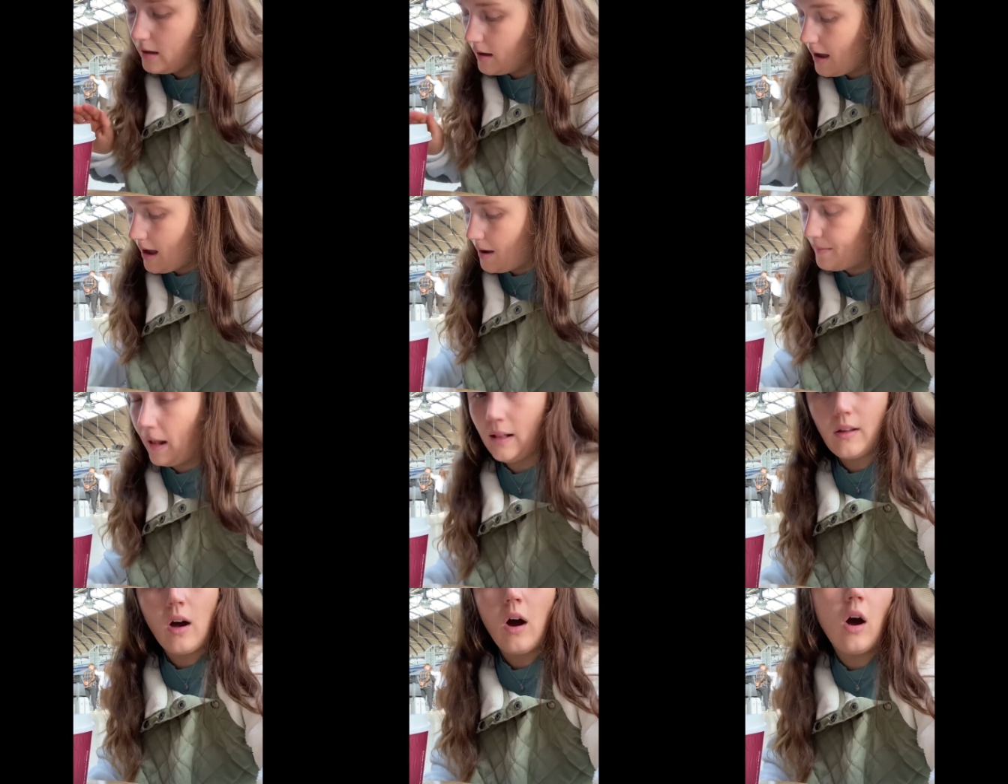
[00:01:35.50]
um,
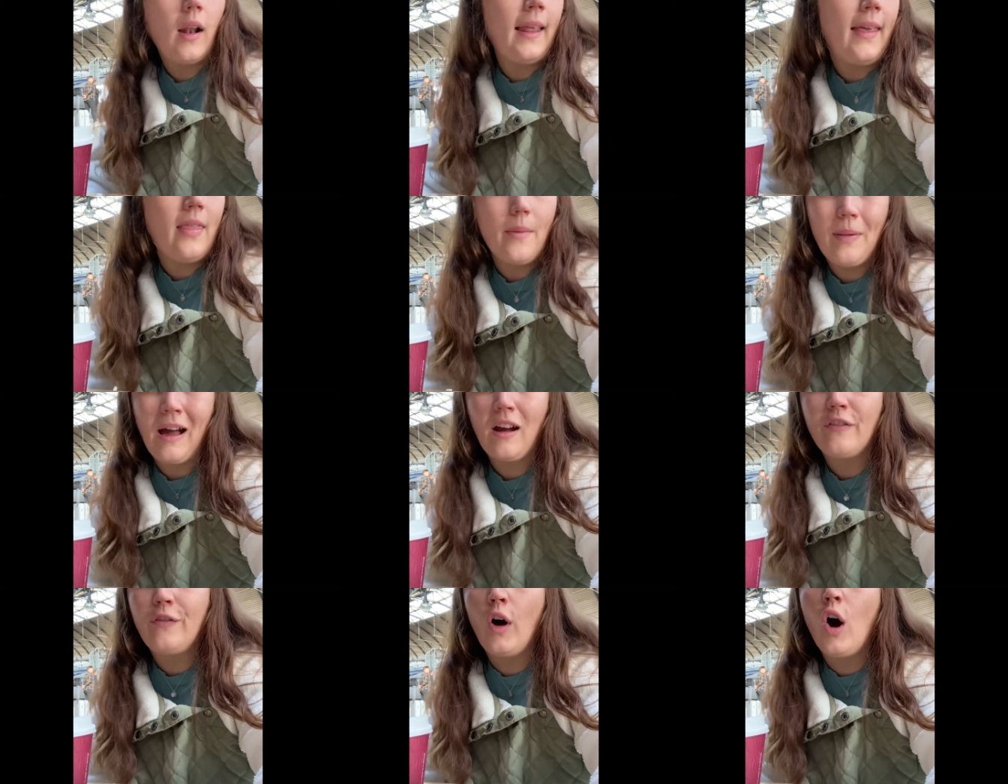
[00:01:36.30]
alcohol in the
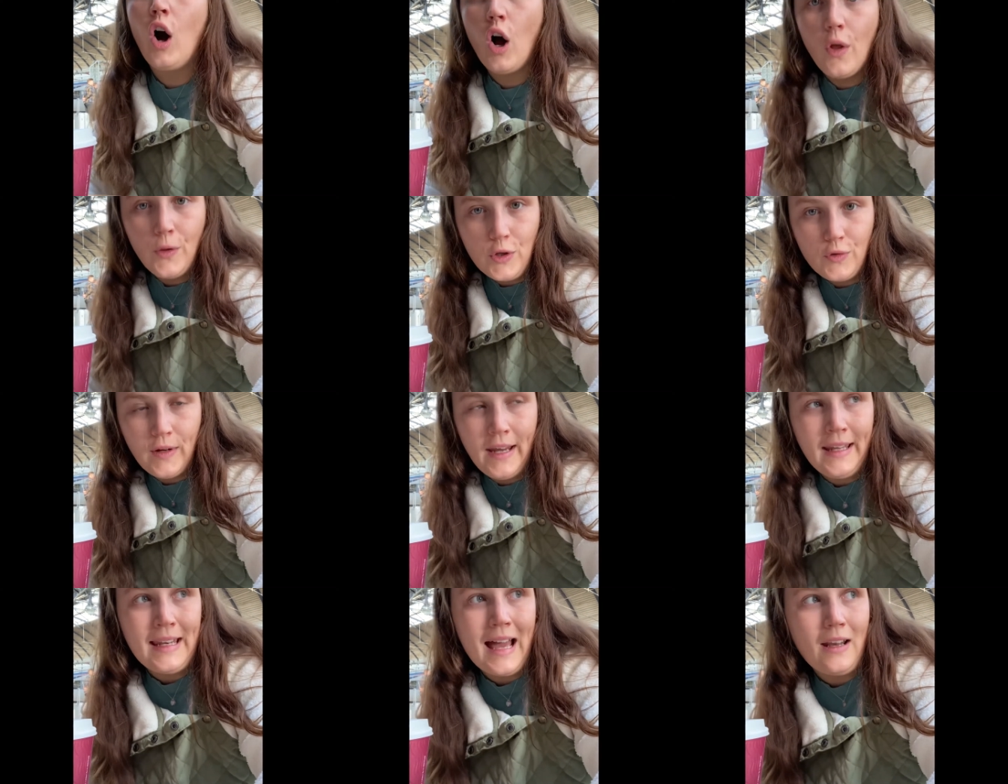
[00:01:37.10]
bag for on the
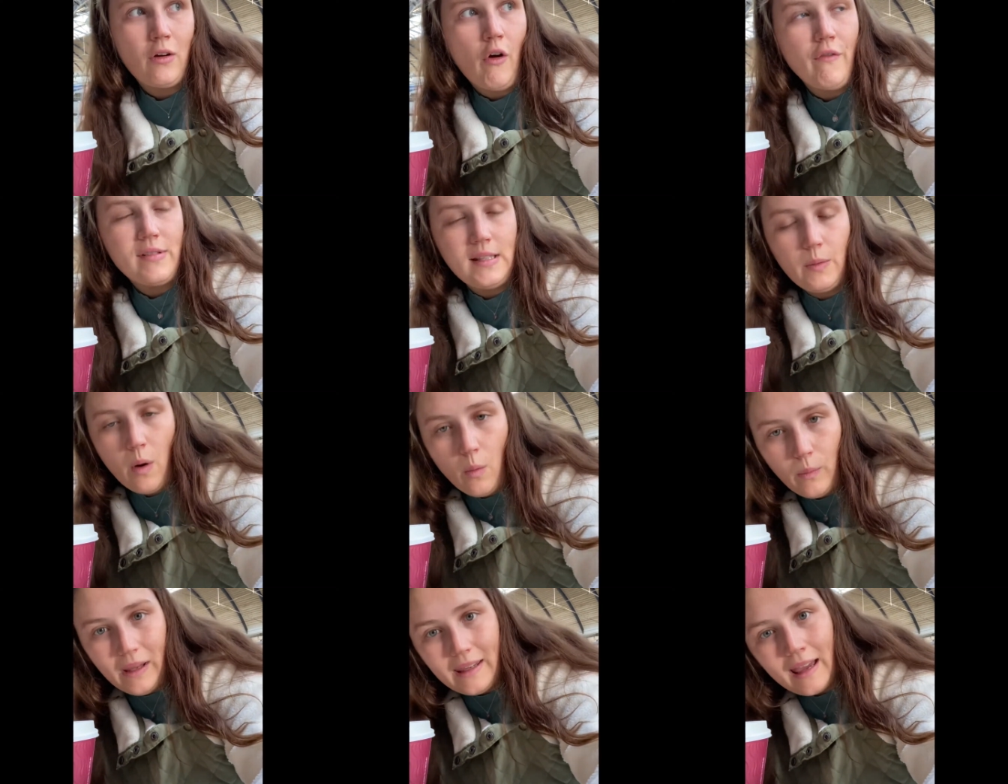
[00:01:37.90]
train and obviously
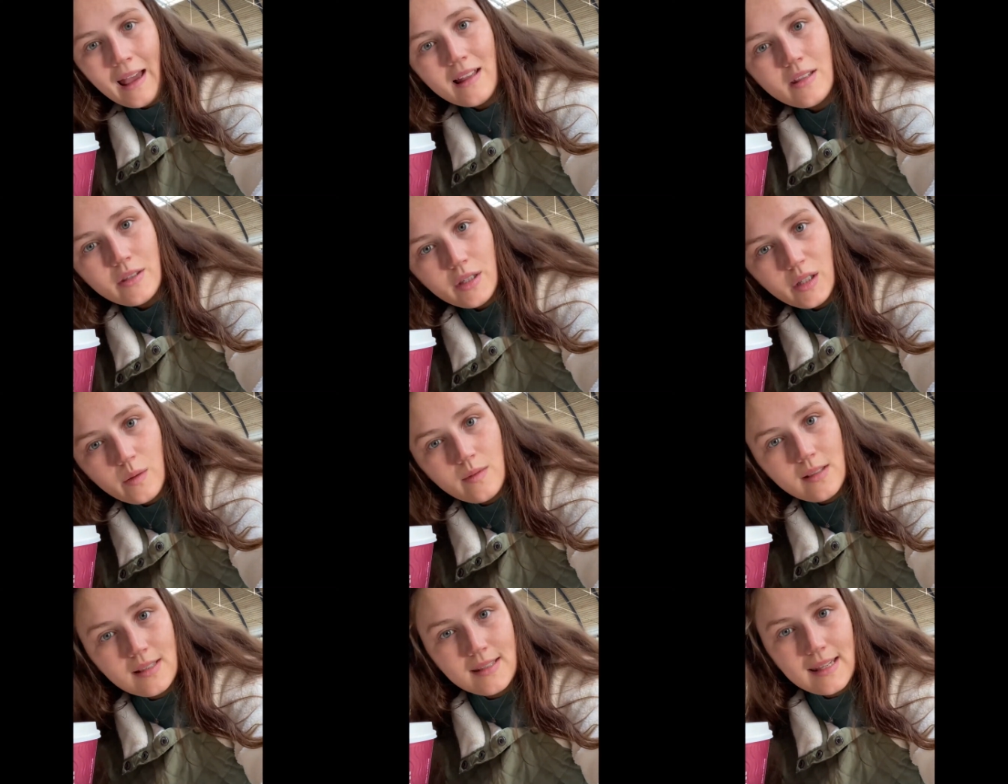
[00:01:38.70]
when we get
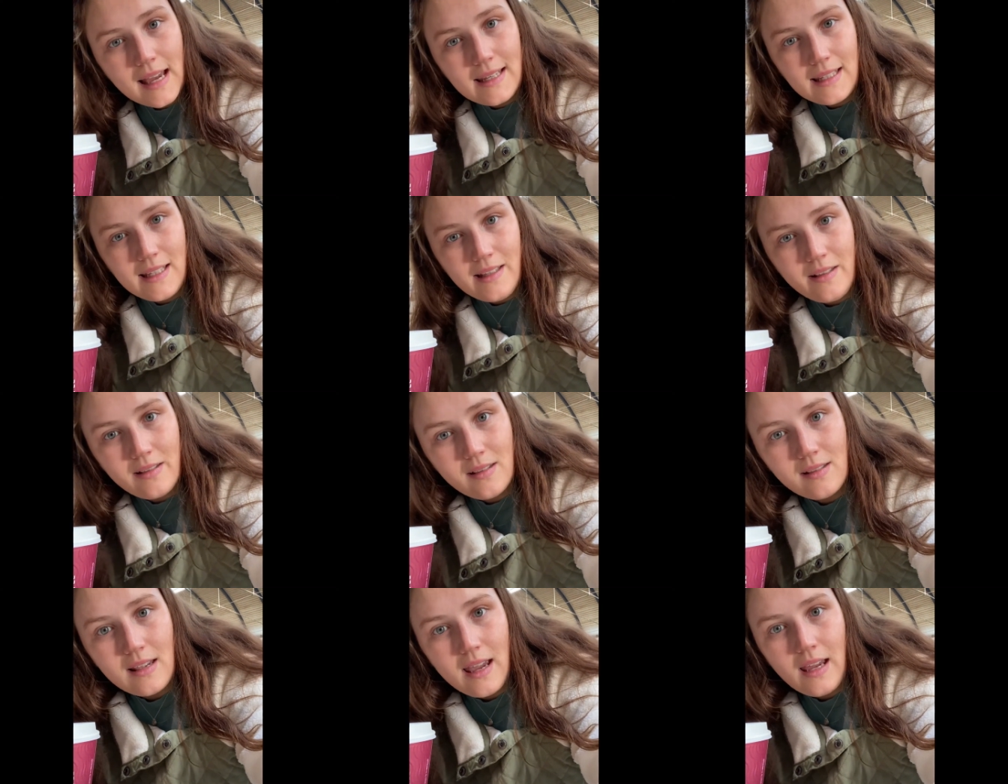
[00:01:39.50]
to
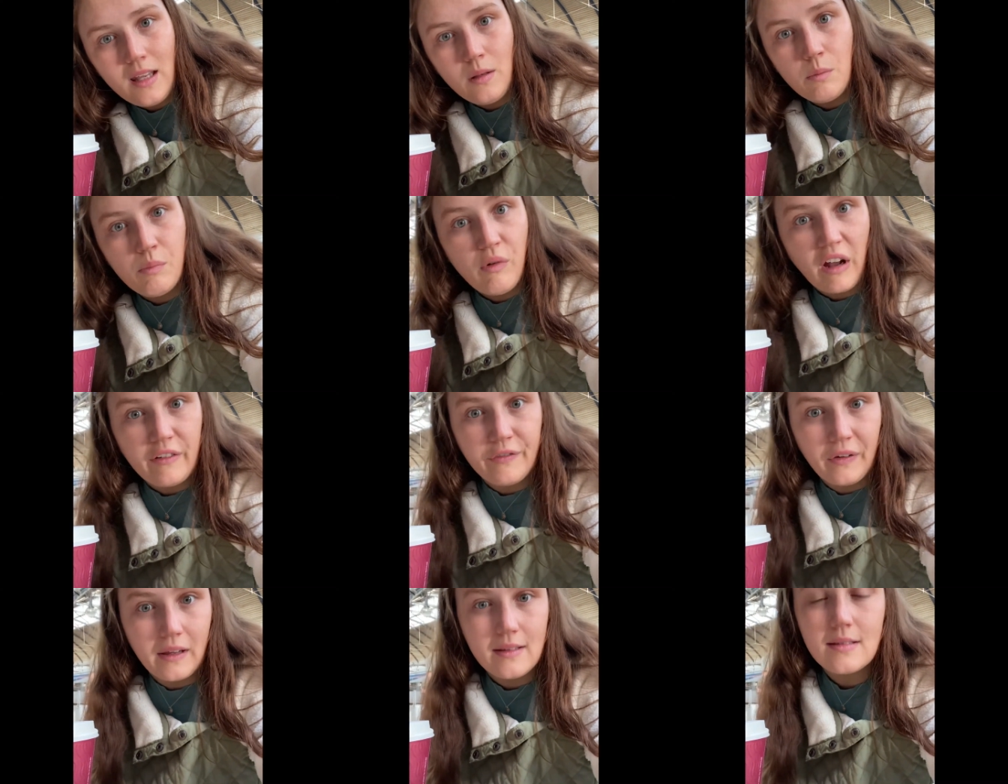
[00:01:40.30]
studies in
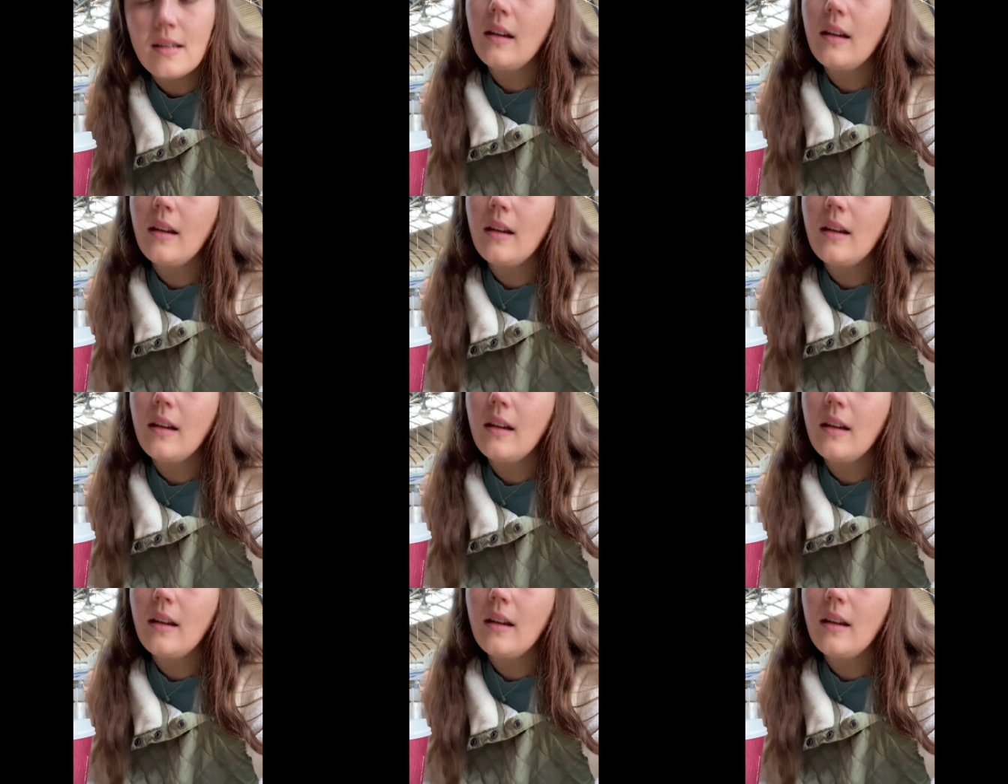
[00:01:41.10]
Bradford.